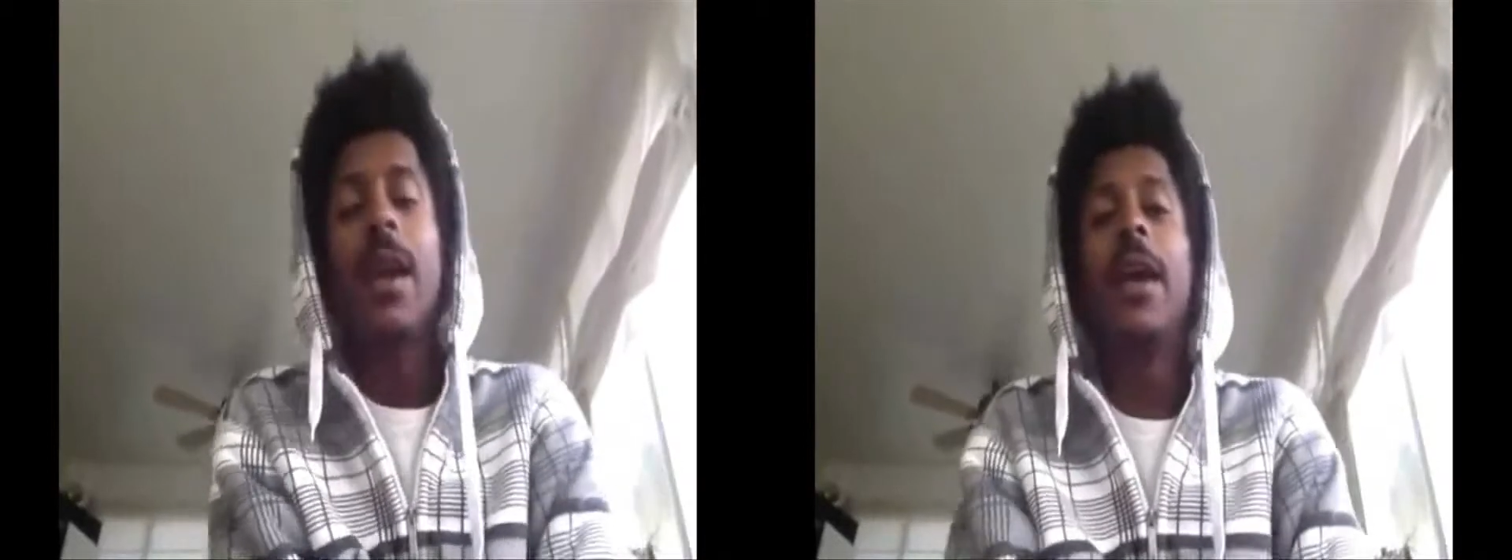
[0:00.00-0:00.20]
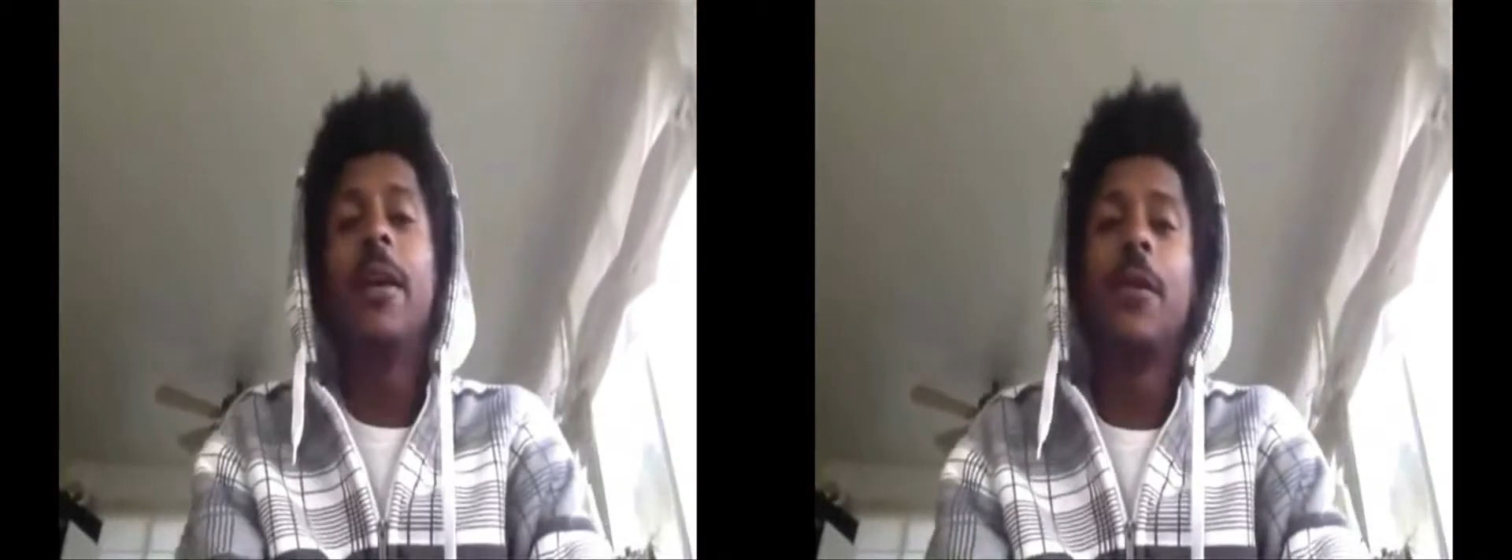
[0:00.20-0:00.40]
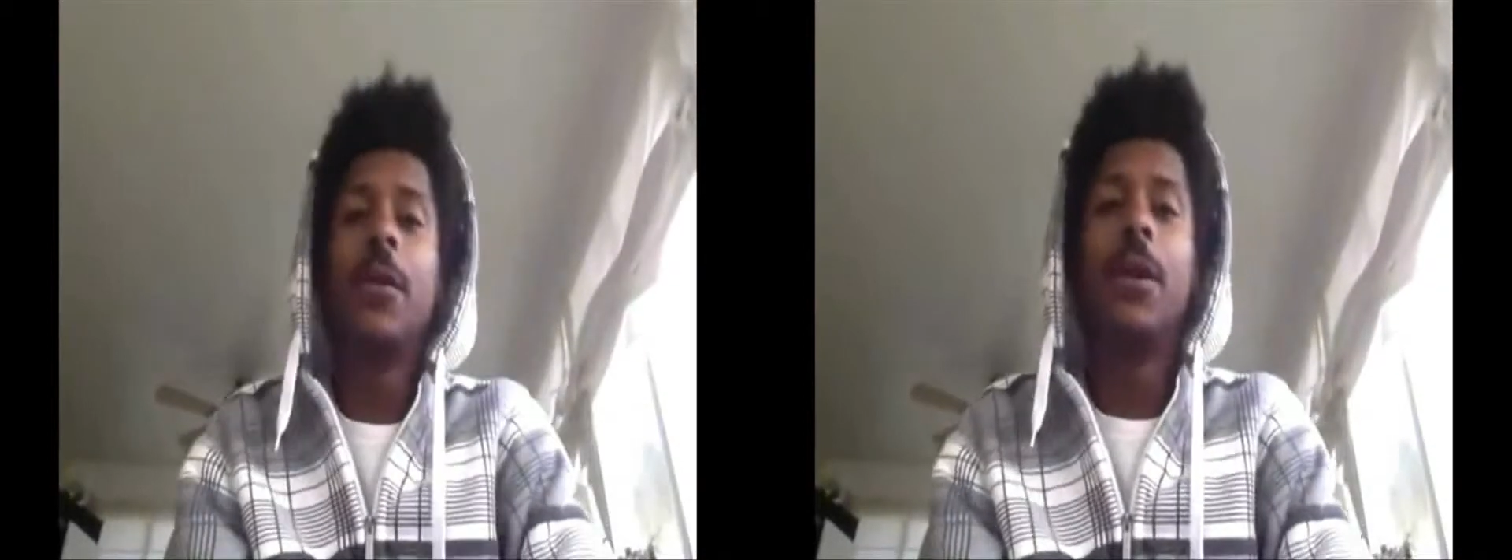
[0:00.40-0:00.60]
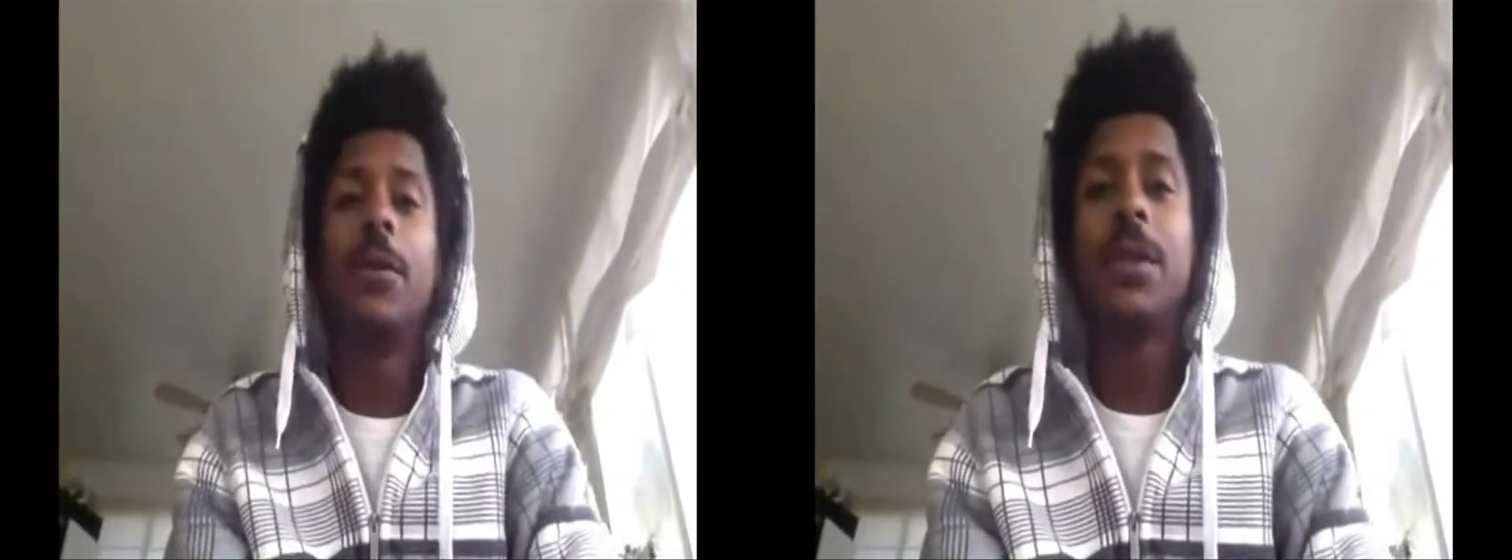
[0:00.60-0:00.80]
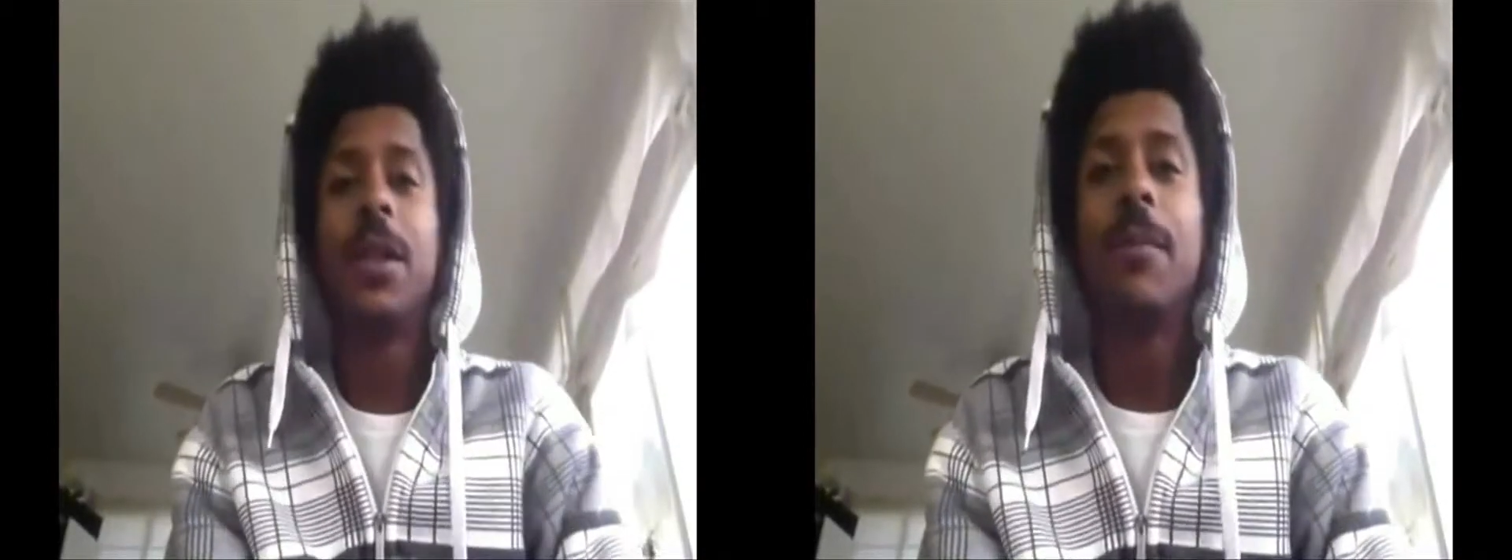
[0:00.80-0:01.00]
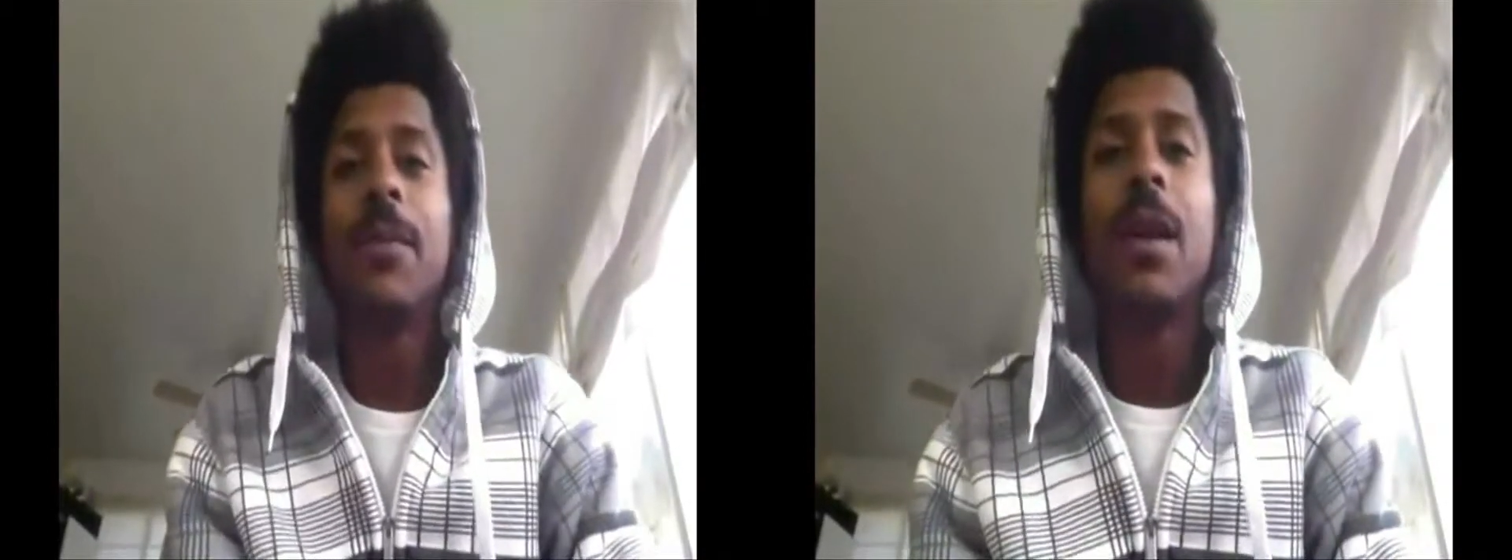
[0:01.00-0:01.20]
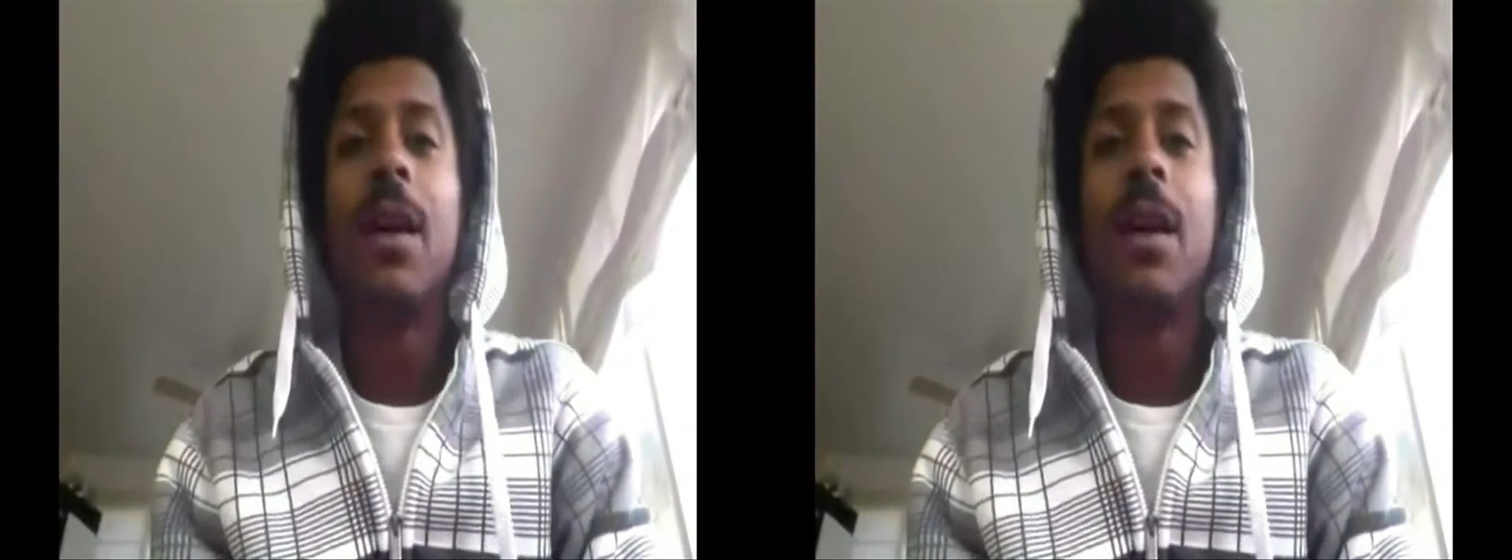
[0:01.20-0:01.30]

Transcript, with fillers: Hey everyone, what's up?